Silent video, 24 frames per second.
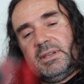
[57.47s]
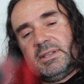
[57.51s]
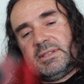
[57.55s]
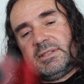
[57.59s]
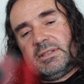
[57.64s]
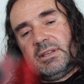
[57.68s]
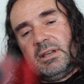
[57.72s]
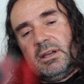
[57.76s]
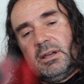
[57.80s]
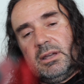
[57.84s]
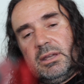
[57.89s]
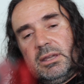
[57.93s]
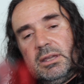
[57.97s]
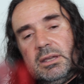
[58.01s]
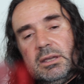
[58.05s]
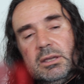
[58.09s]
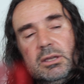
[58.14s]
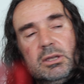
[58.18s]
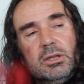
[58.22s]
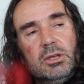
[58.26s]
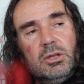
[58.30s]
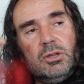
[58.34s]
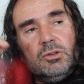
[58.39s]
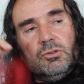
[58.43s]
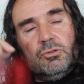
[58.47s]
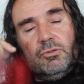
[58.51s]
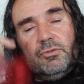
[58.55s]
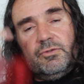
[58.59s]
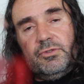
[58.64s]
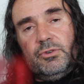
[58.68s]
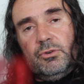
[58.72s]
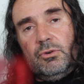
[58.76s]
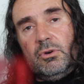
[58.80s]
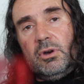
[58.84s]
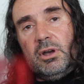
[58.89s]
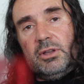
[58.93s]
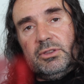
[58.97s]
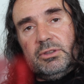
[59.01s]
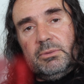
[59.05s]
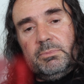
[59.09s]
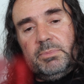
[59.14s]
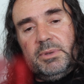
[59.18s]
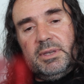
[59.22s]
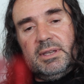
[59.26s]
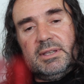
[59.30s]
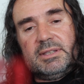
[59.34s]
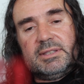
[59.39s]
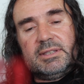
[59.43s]
psi to a few
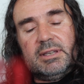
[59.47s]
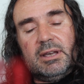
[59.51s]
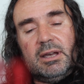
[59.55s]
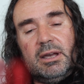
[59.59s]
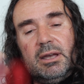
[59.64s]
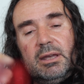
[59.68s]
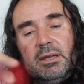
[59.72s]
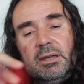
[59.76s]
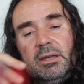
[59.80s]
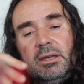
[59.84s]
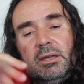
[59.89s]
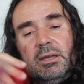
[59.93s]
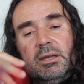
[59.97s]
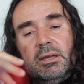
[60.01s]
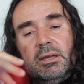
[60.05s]
hundred psi